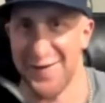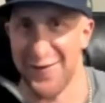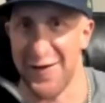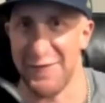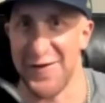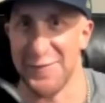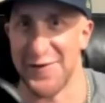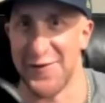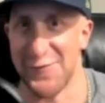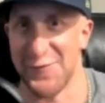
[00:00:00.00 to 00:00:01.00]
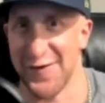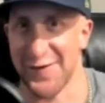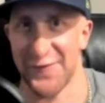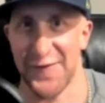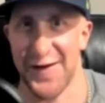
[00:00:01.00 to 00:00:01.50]
I love it. I'm a
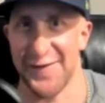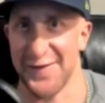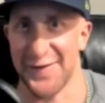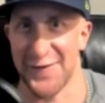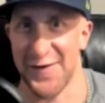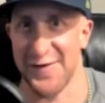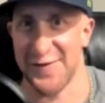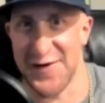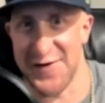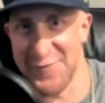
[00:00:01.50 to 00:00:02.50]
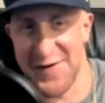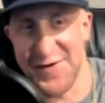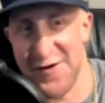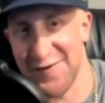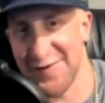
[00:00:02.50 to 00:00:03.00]
Tupac fan like crazy. Yeah. My
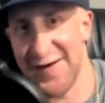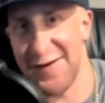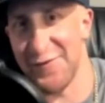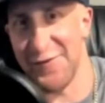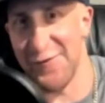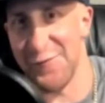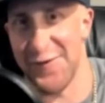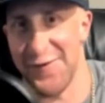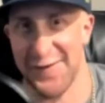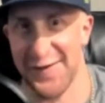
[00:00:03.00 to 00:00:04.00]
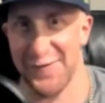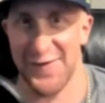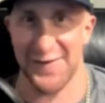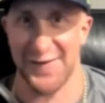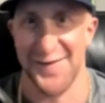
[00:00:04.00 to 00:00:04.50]
dog's named Tupac,
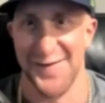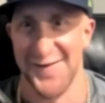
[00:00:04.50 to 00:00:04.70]
everything.